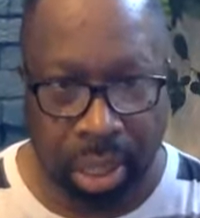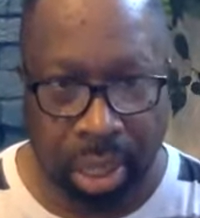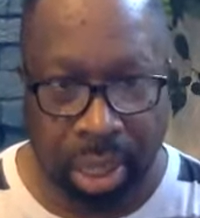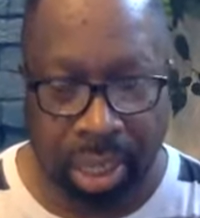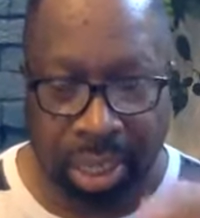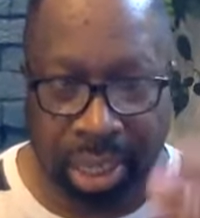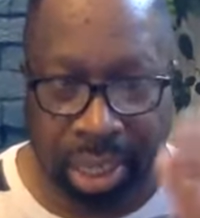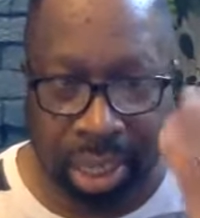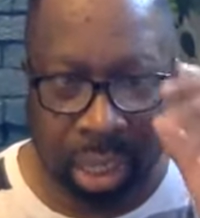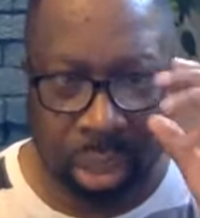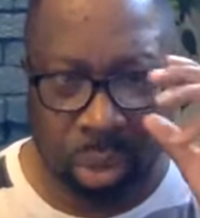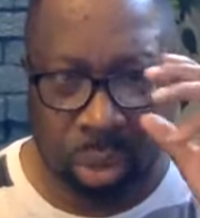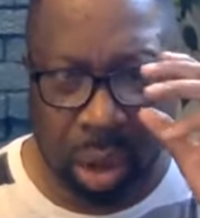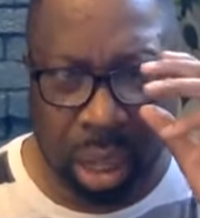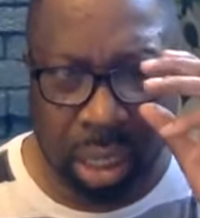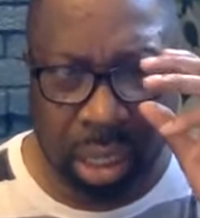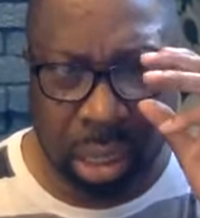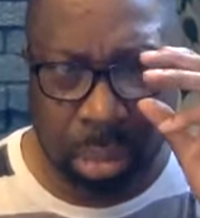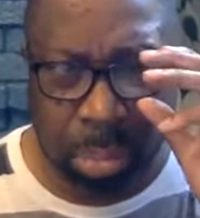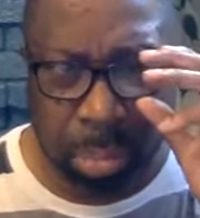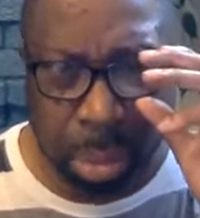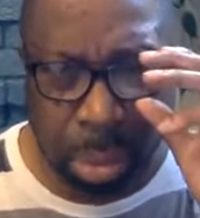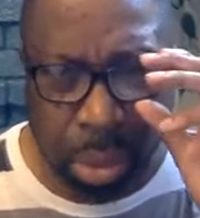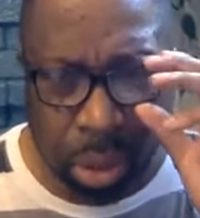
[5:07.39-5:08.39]
This is why it's
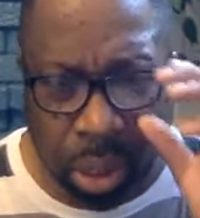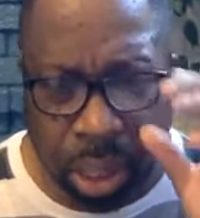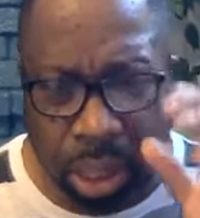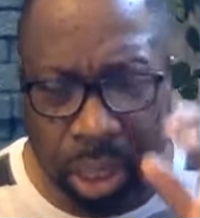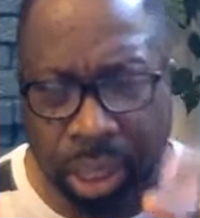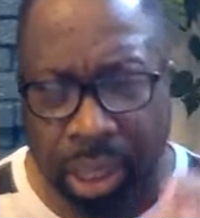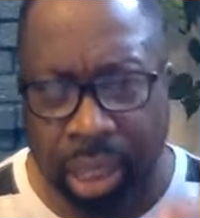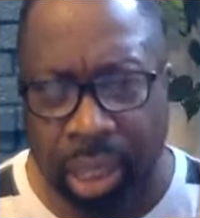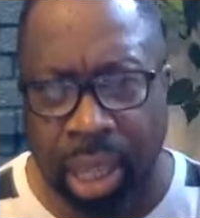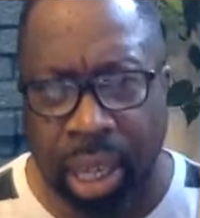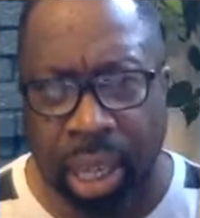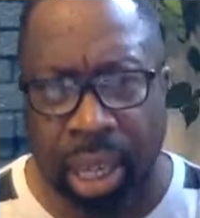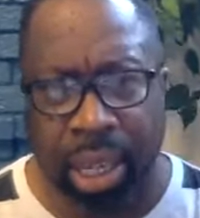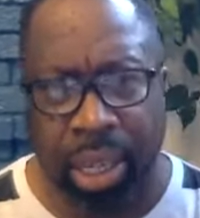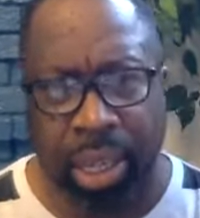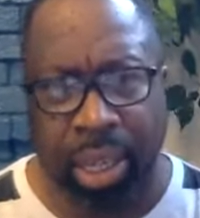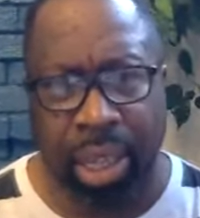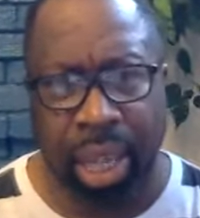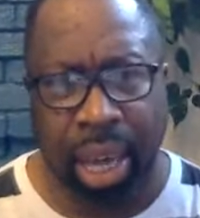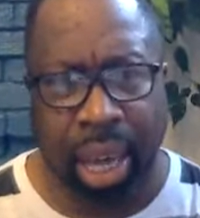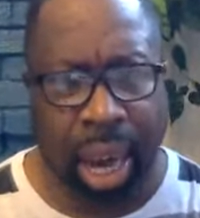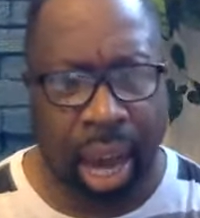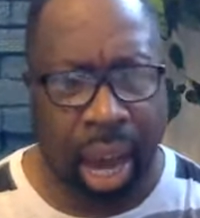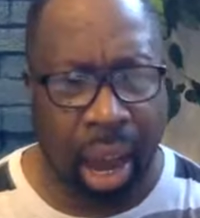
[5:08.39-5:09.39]
important
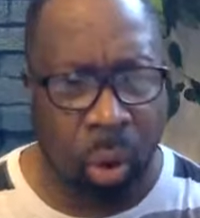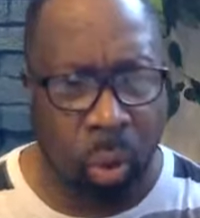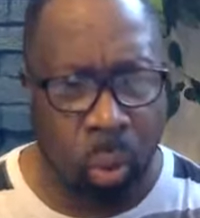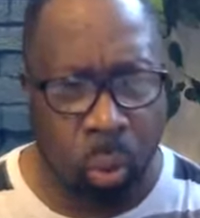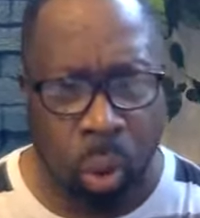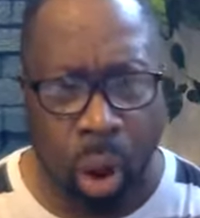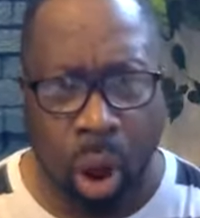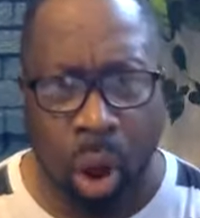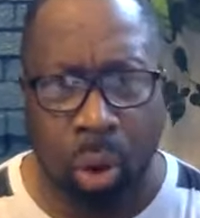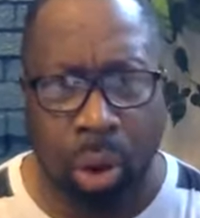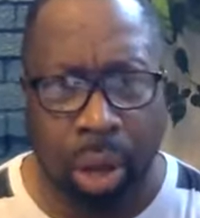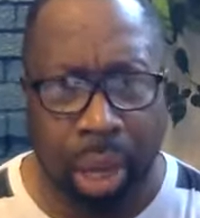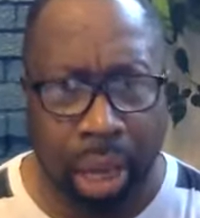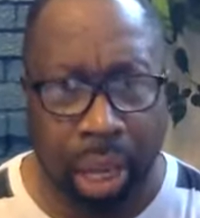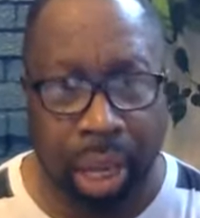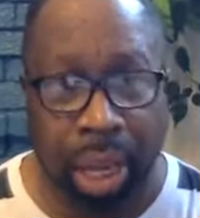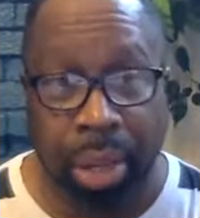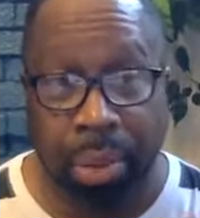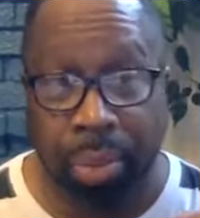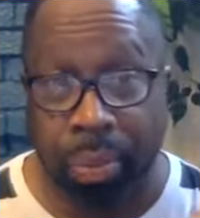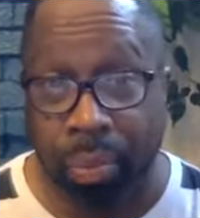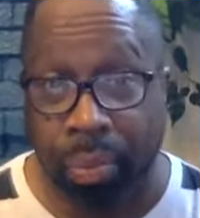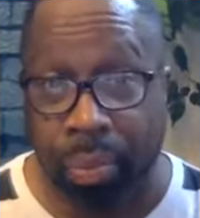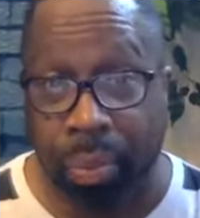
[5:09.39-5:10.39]
that I walk
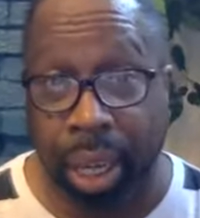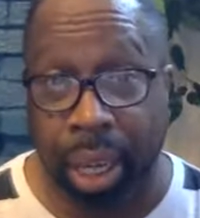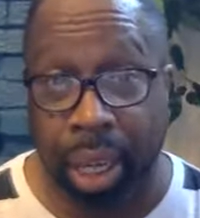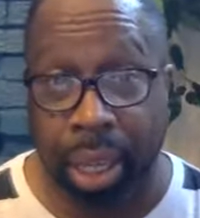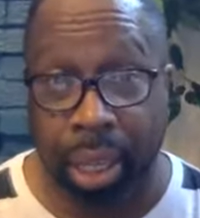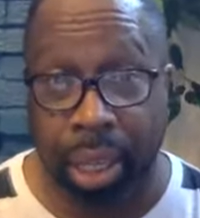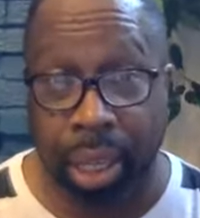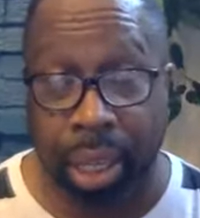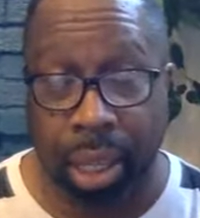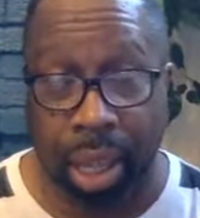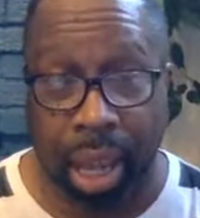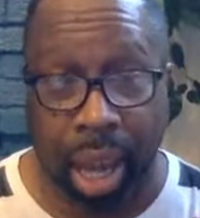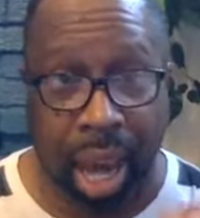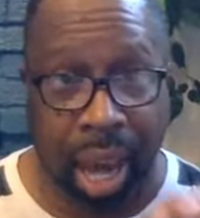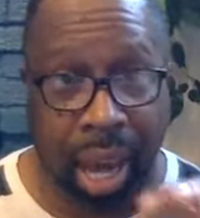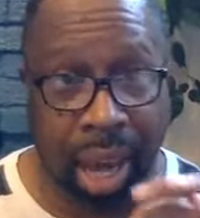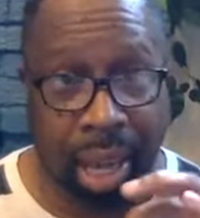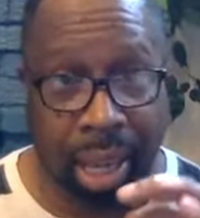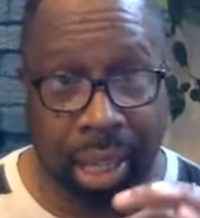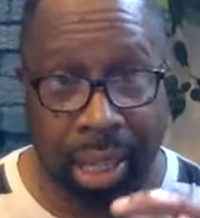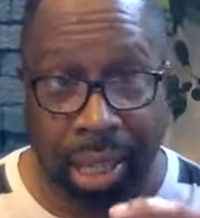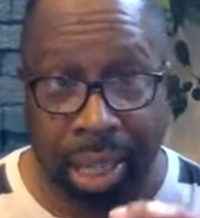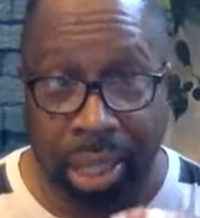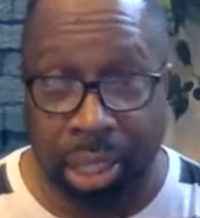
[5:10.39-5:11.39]
in faith uh,
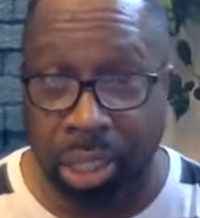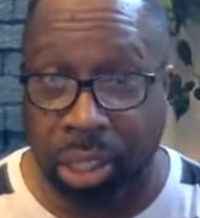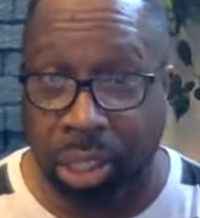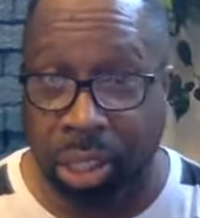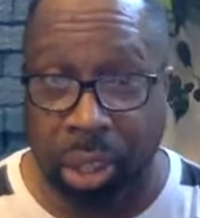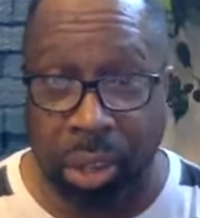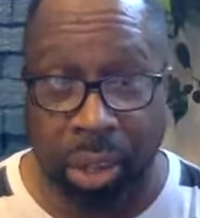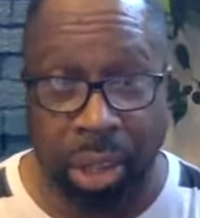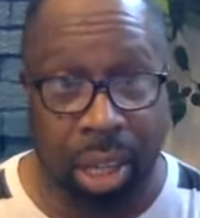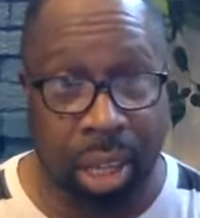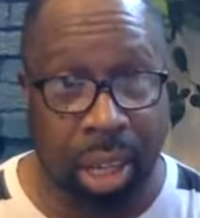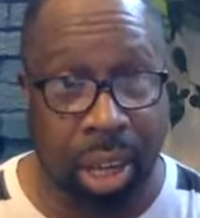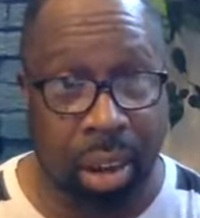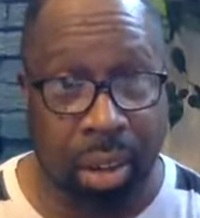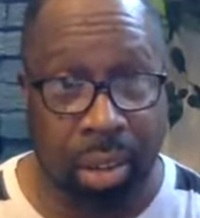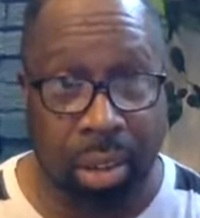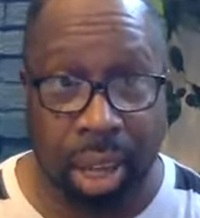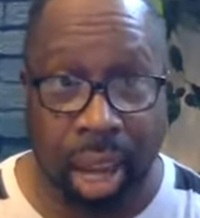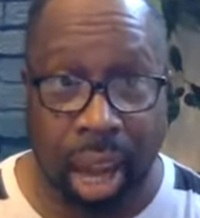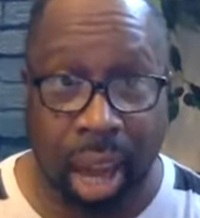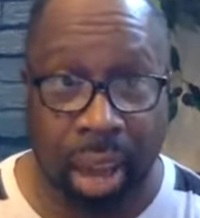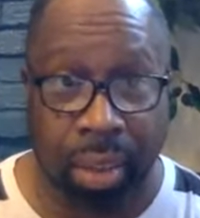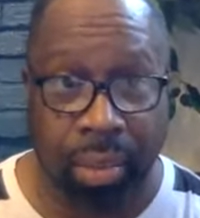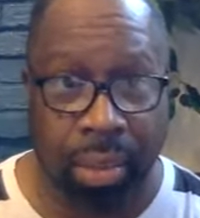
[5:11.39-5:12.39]
in this journey called
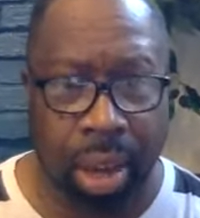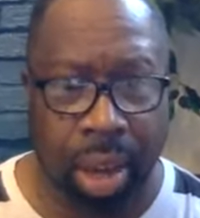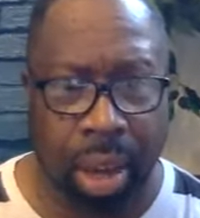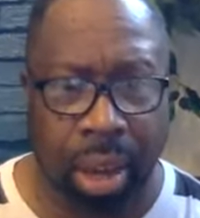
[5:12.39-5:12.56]
life,